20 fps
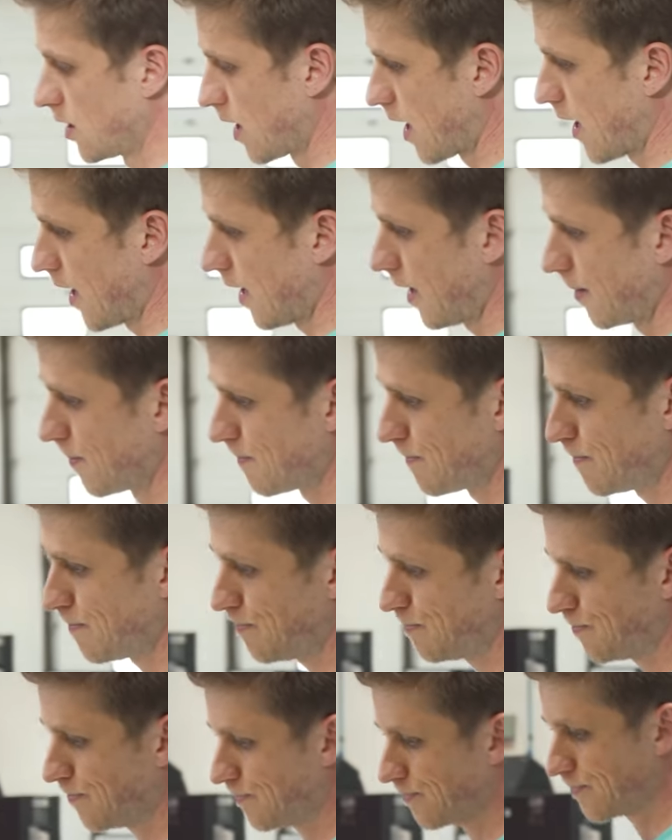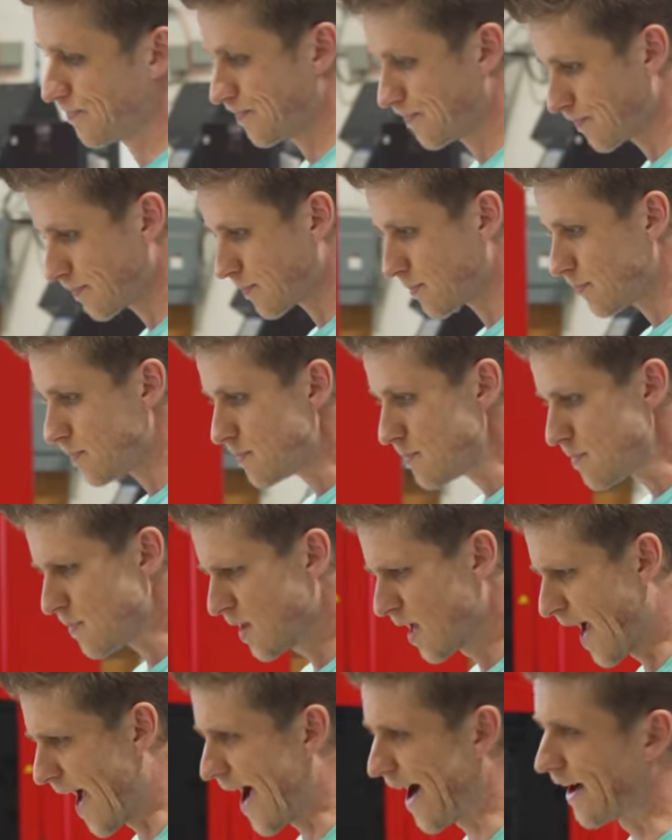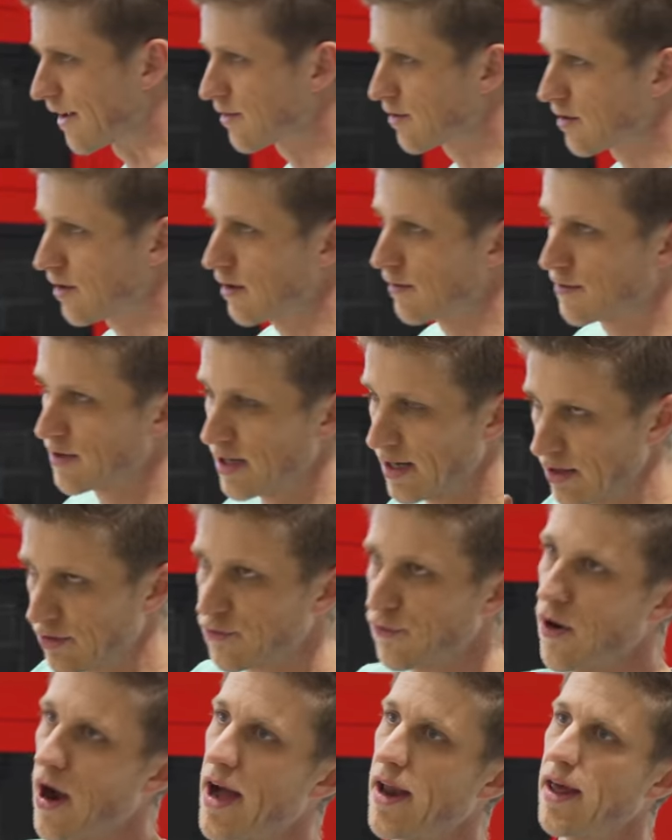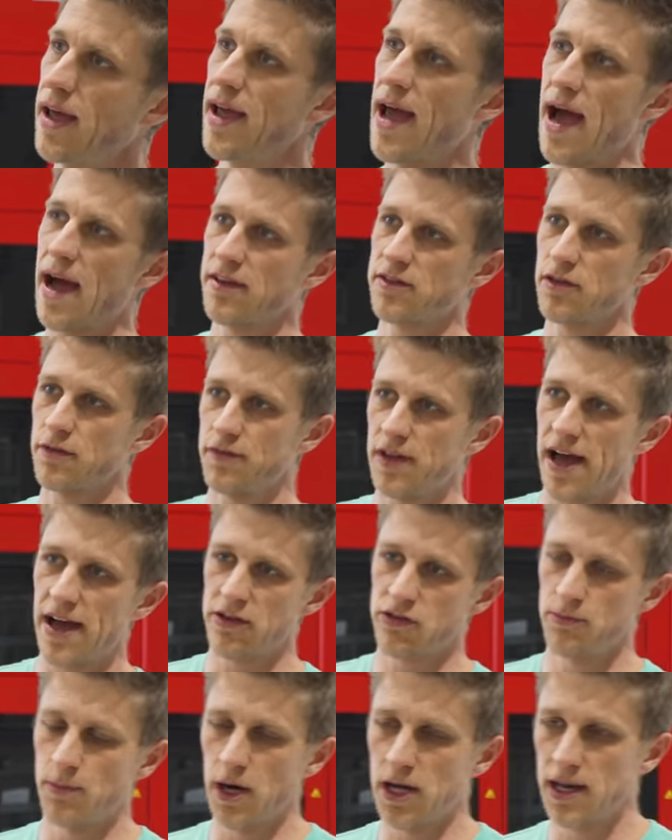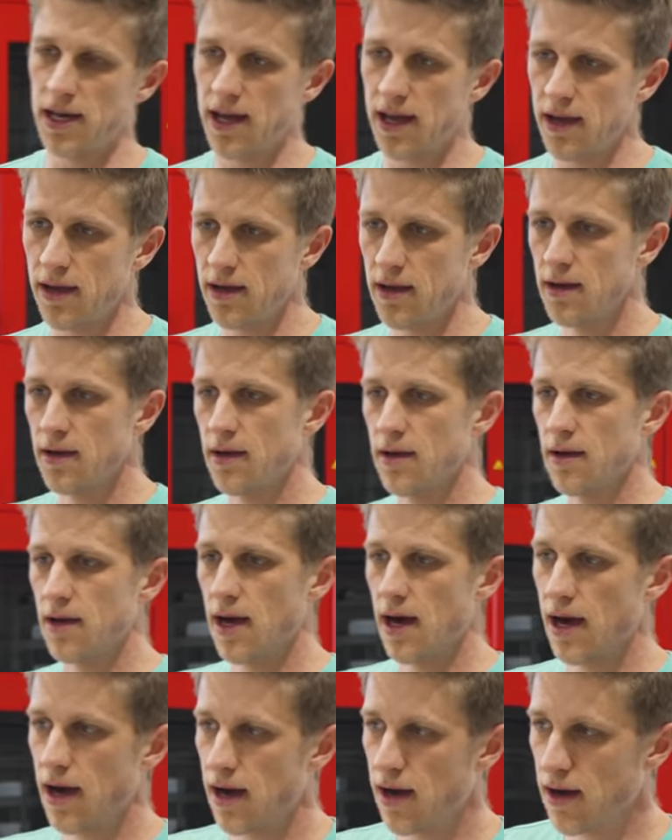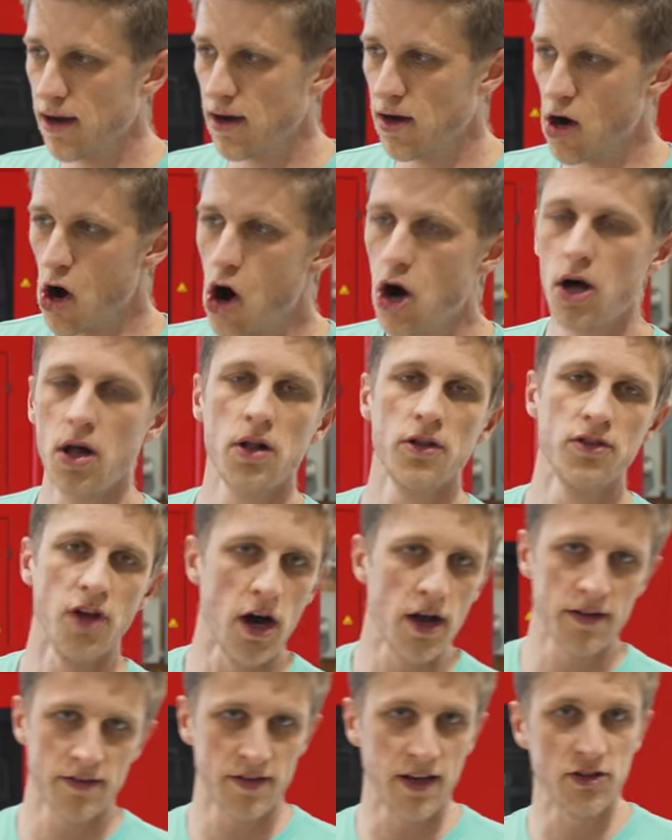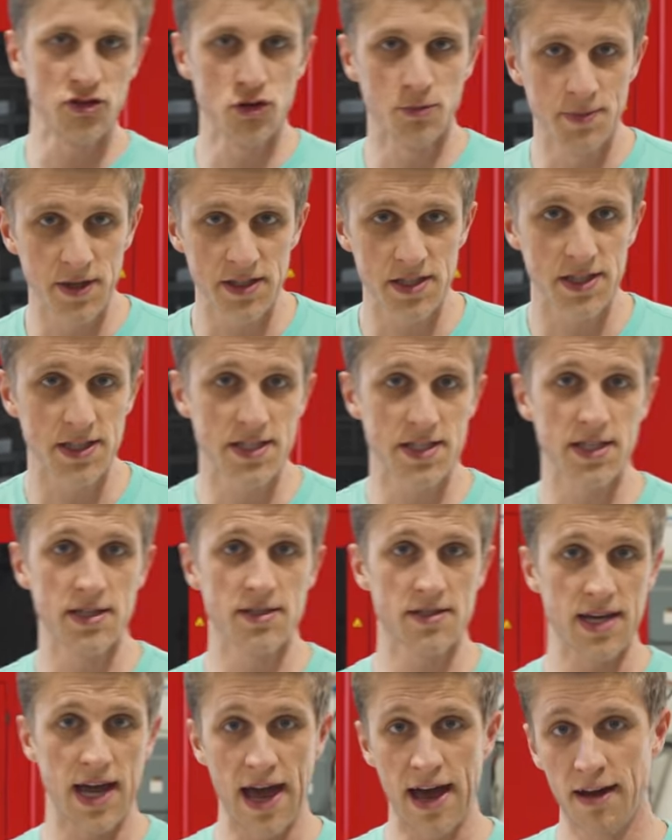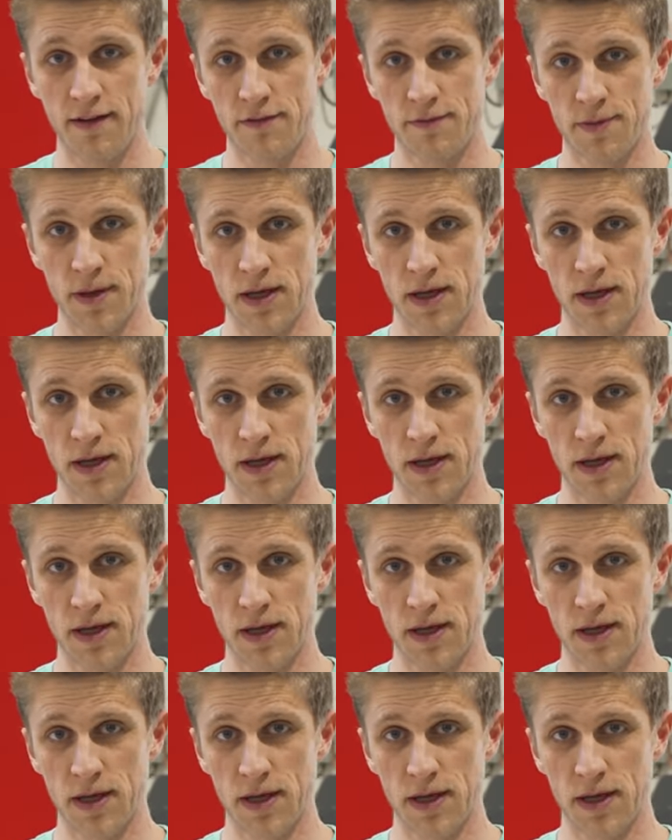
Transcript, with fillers: Um, as of today's Friday, as of last Monday, uh, all non-essential businesses have